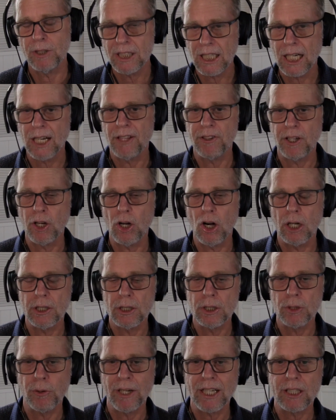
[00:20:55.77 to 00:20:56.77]
which are the
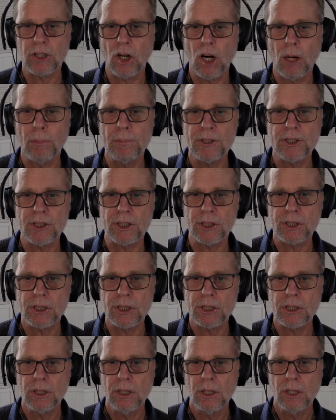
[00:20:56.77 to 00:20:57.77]
direct
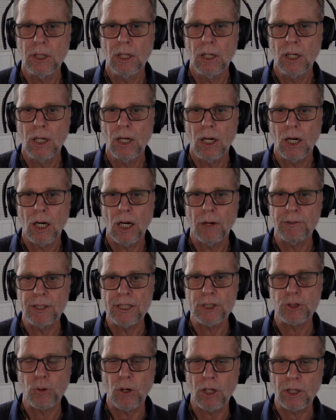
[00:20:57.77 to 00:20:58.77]
opposites of
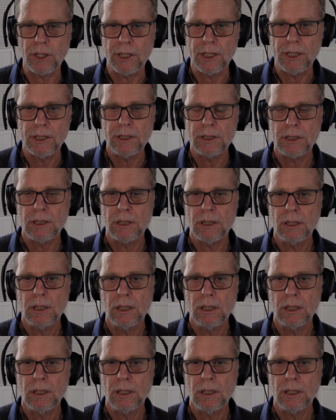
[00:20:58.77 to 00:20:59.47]
these qualities,